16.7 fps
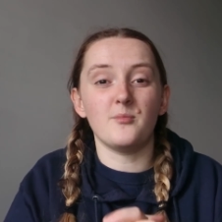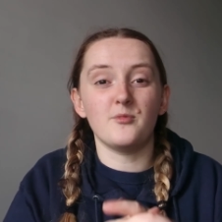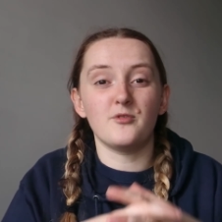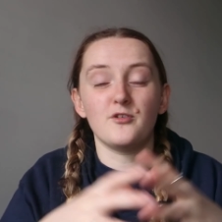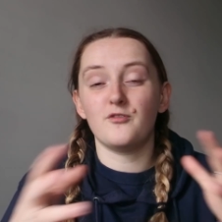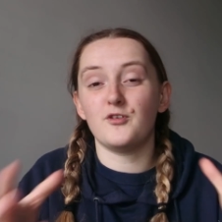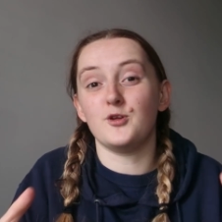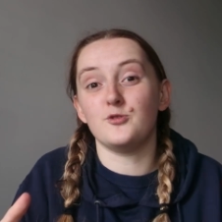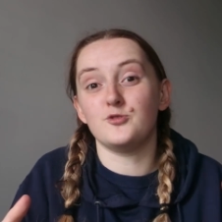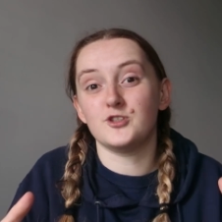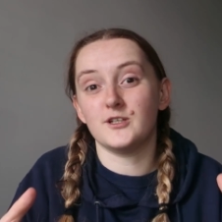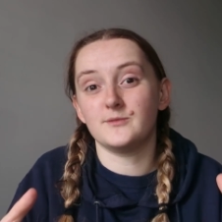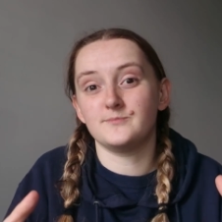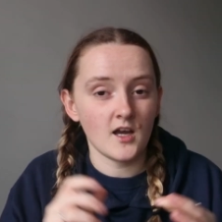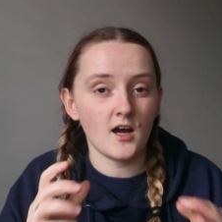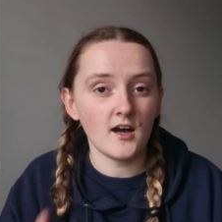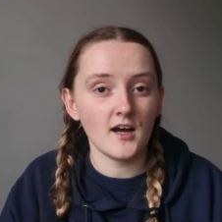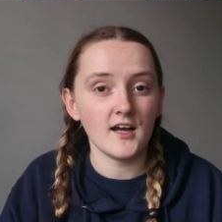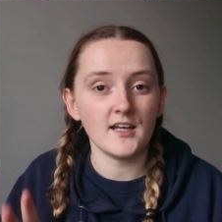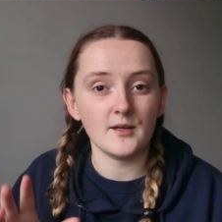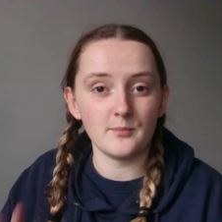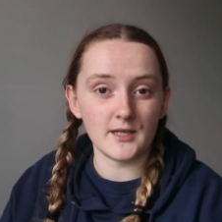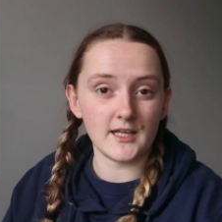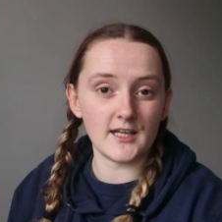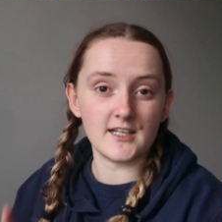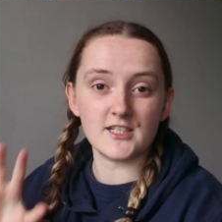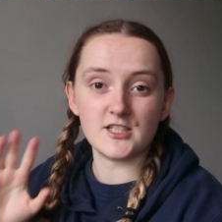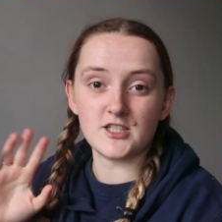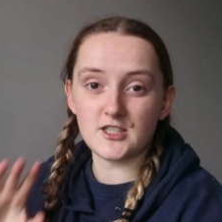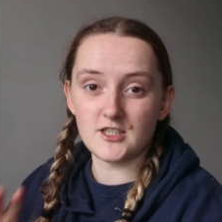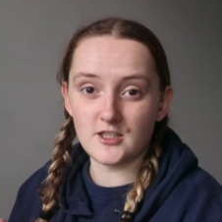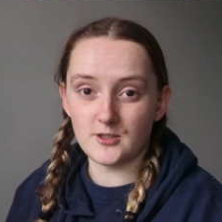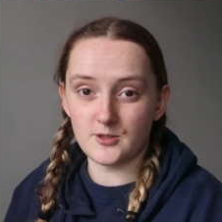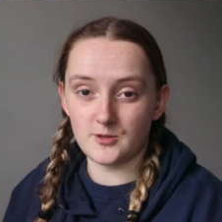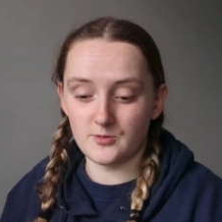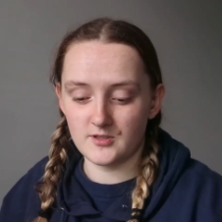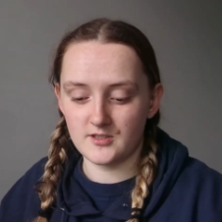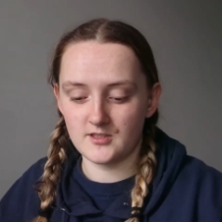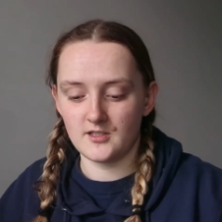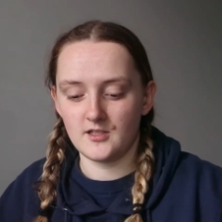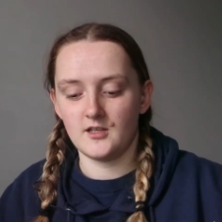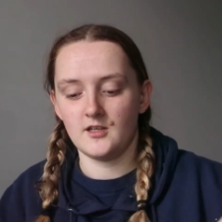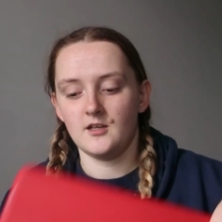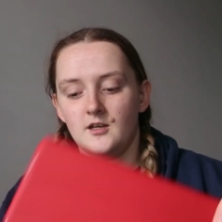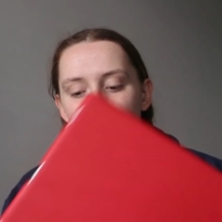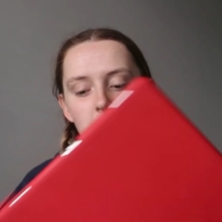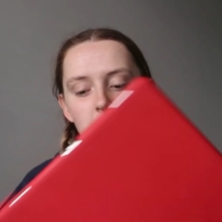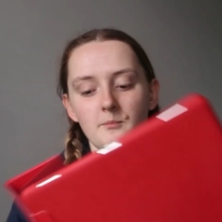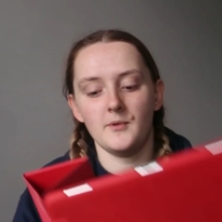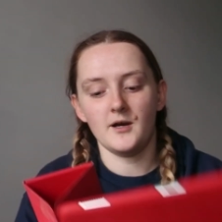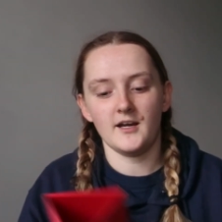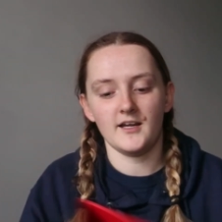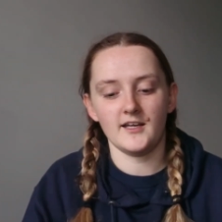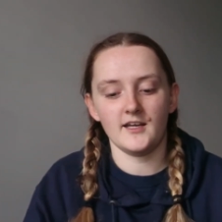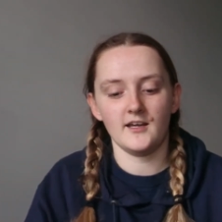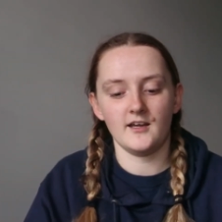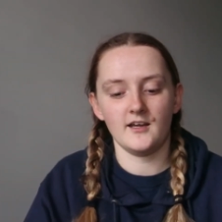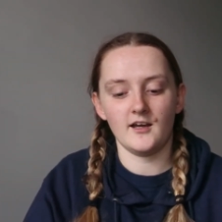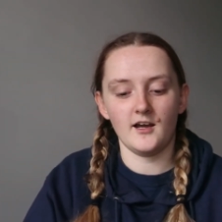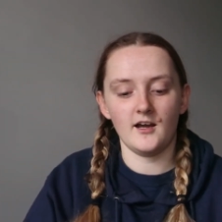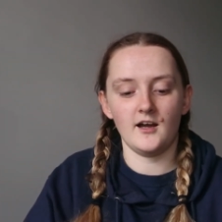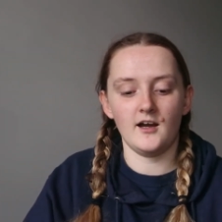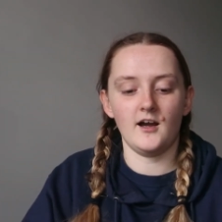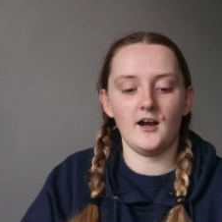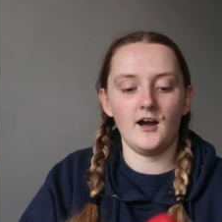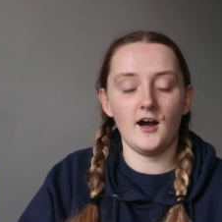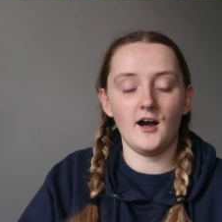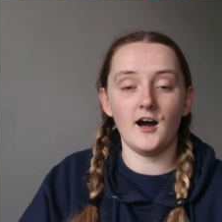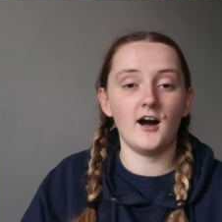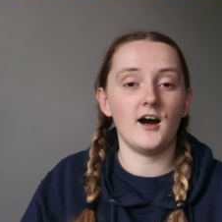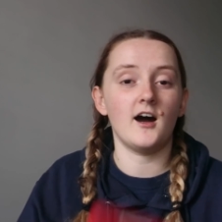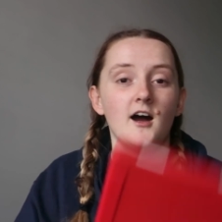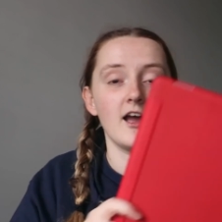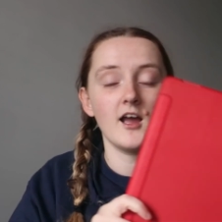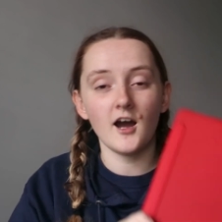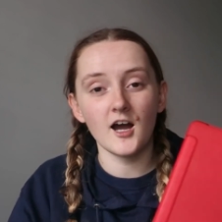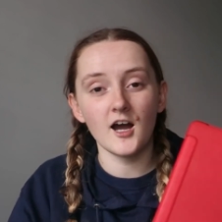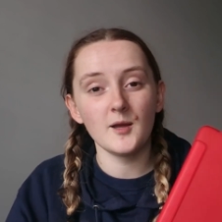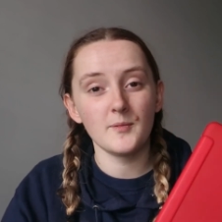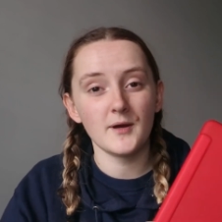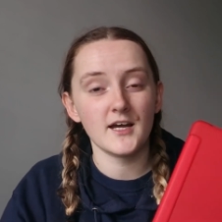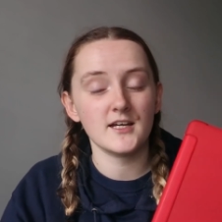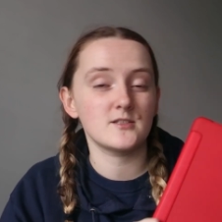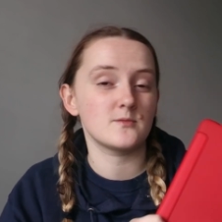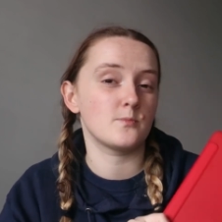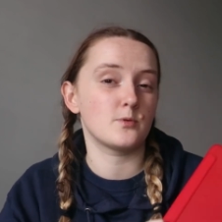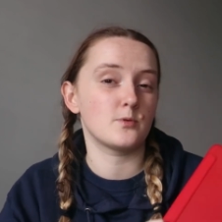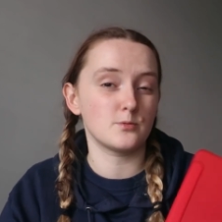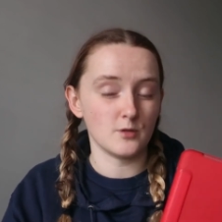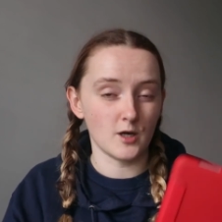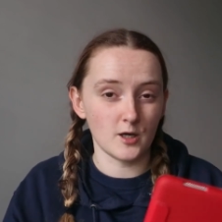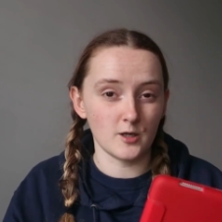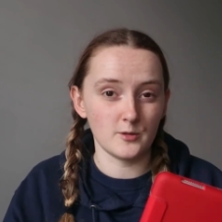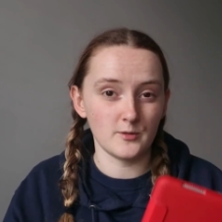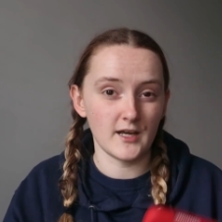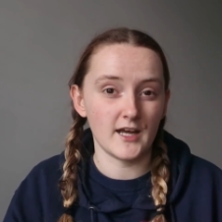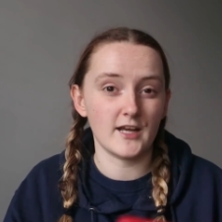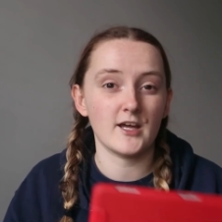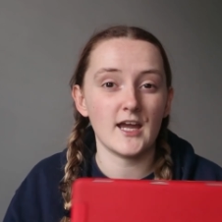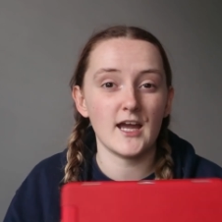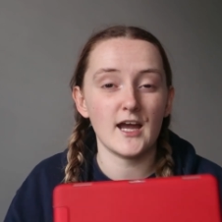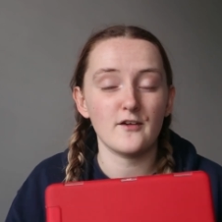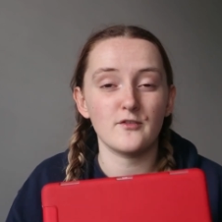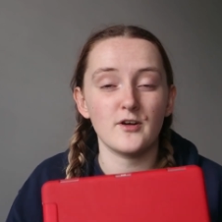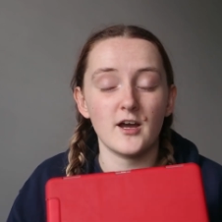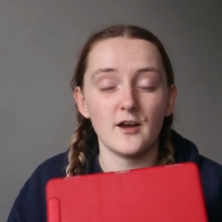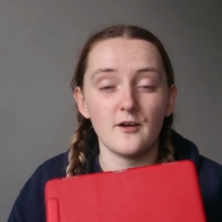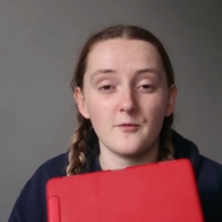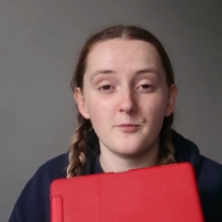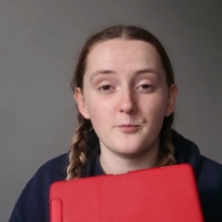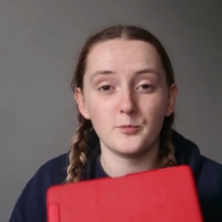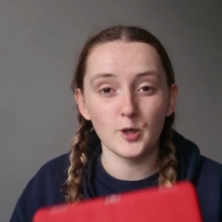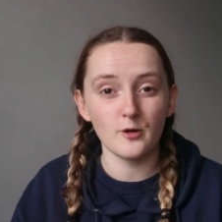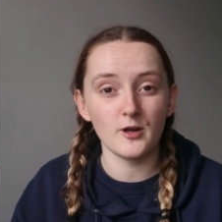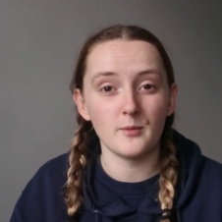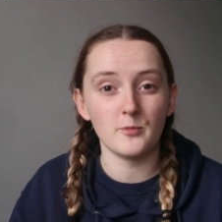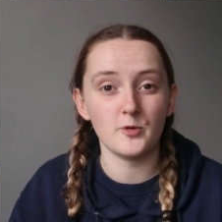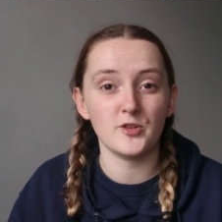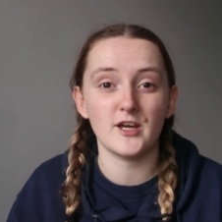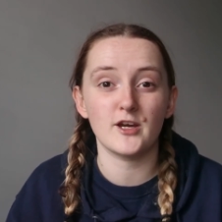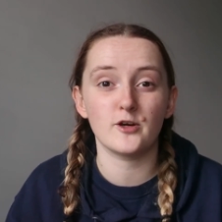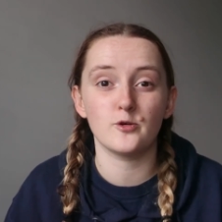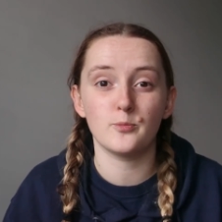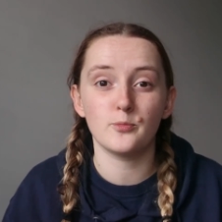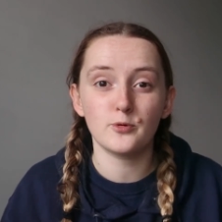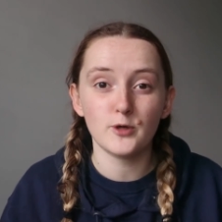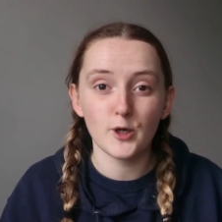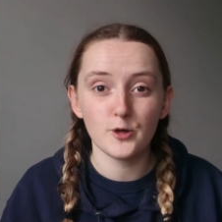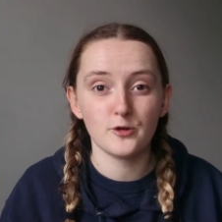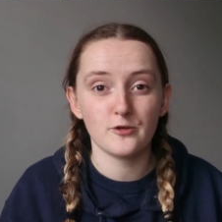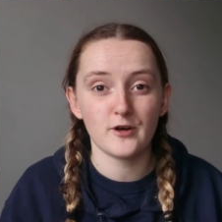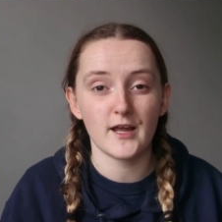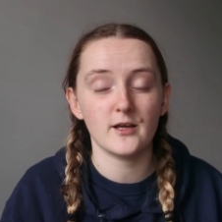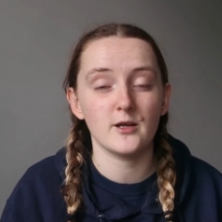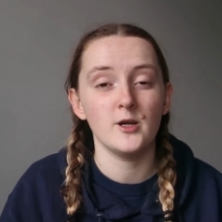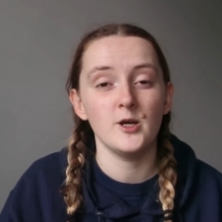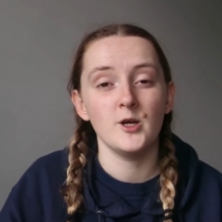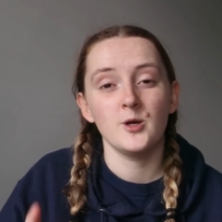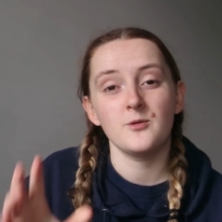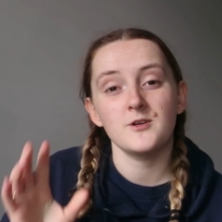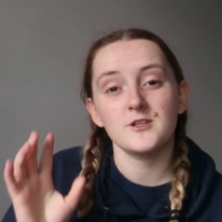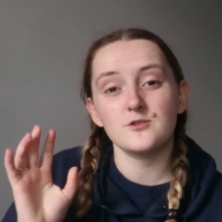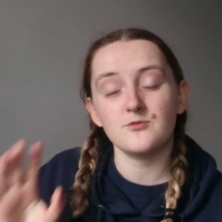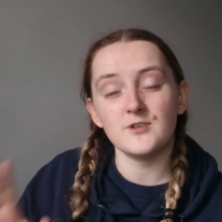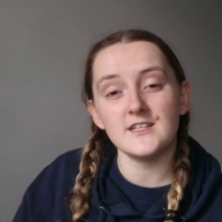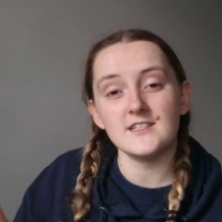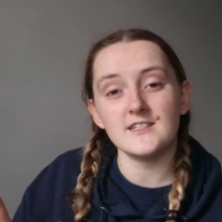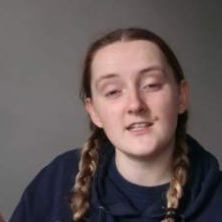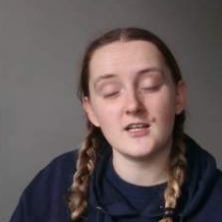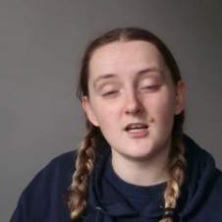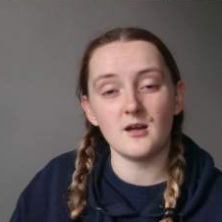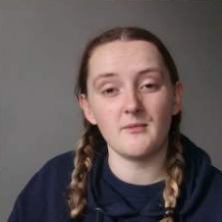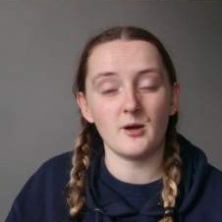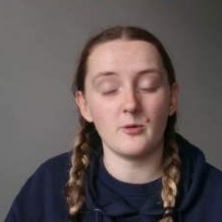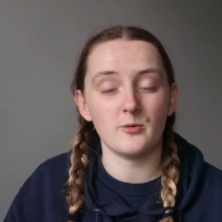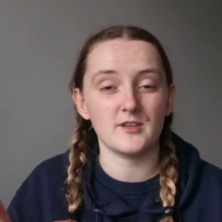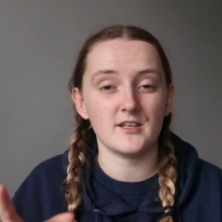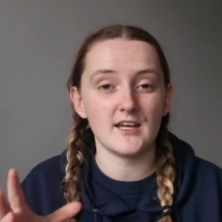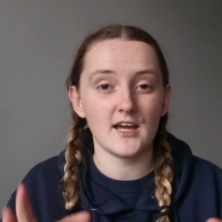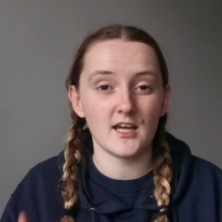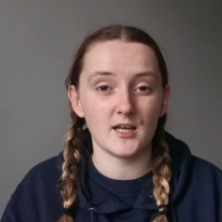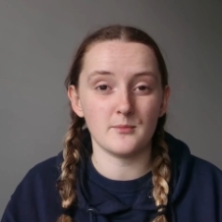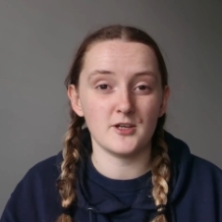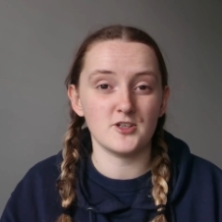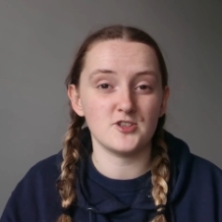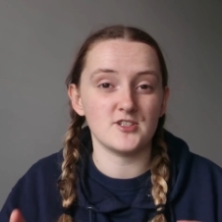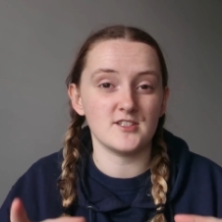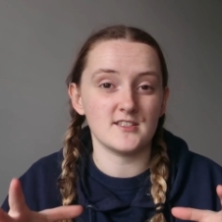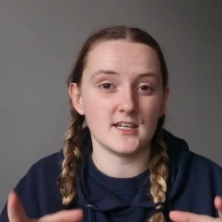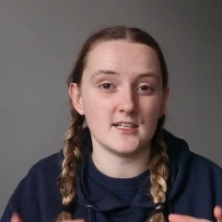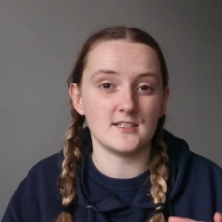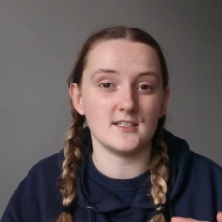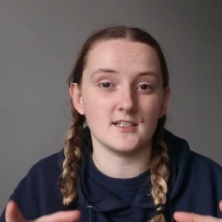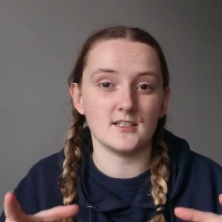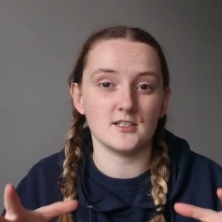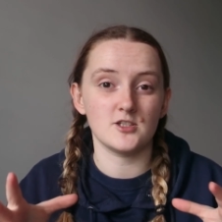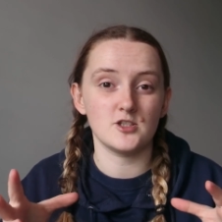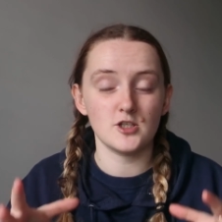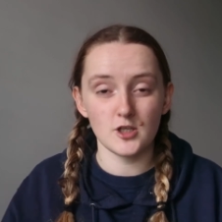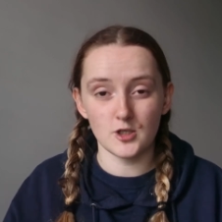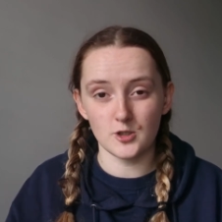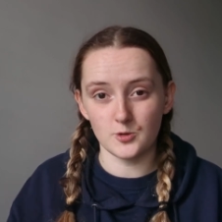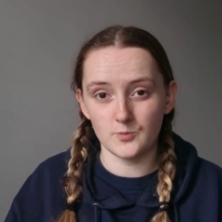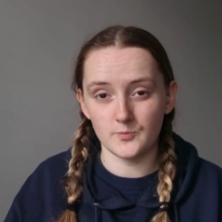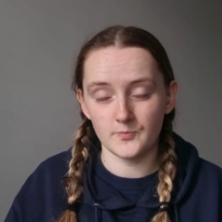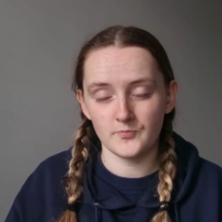for future. I am planning to use my iPad Pro, and I have a program on there called Procreate, which has recently come out with an animation setting too.